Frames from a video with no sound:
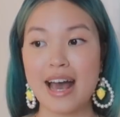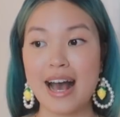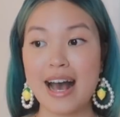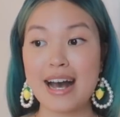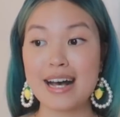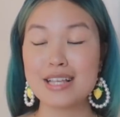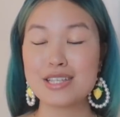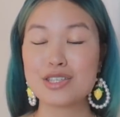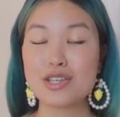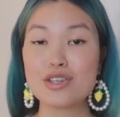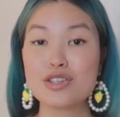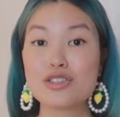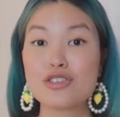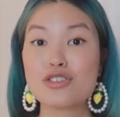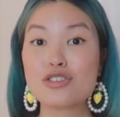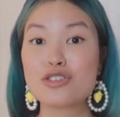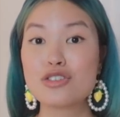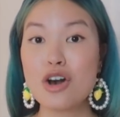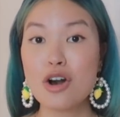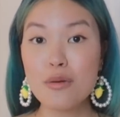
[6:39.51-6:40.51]
has
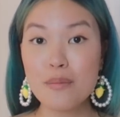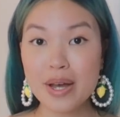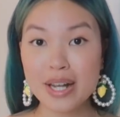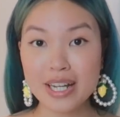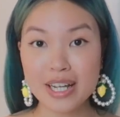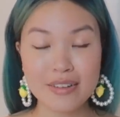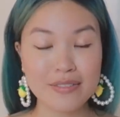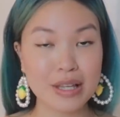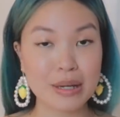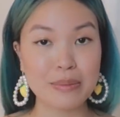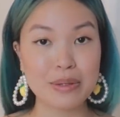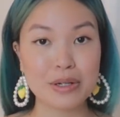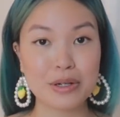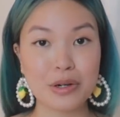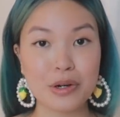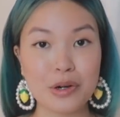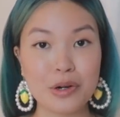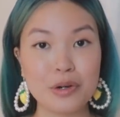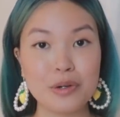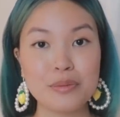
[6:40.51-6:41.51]
so many of them in her
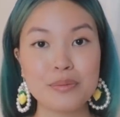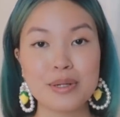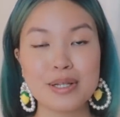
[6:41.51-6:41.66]
home.